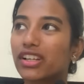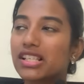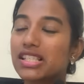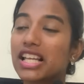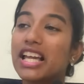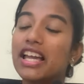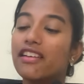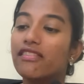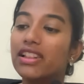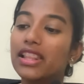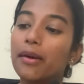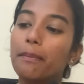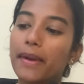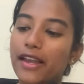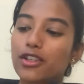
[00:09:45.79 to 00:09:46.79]
is will
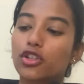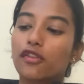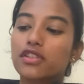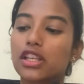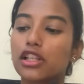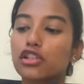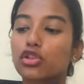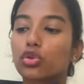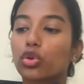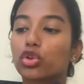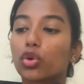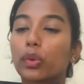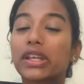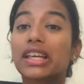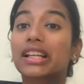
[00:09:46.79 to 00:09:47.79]
the pace of sales growth
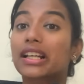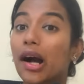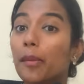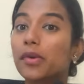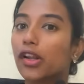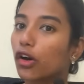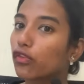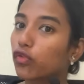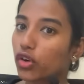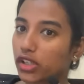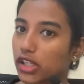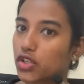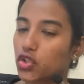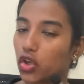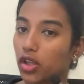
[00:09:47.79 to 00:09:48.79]
over here come down for
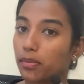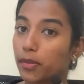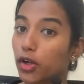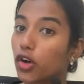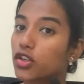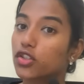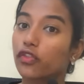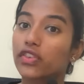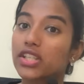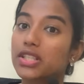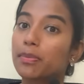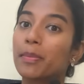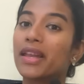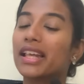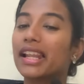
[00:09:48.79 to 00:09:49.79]
Dixon because of this
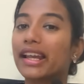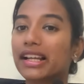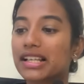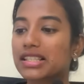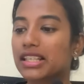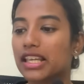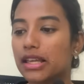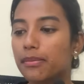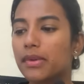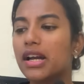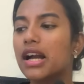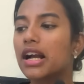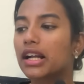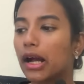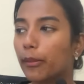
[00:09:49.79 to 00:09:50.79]
PLI ka scheme
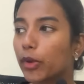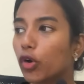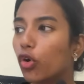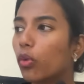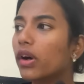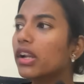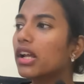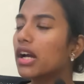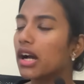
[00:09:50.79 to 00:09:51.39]
coming over?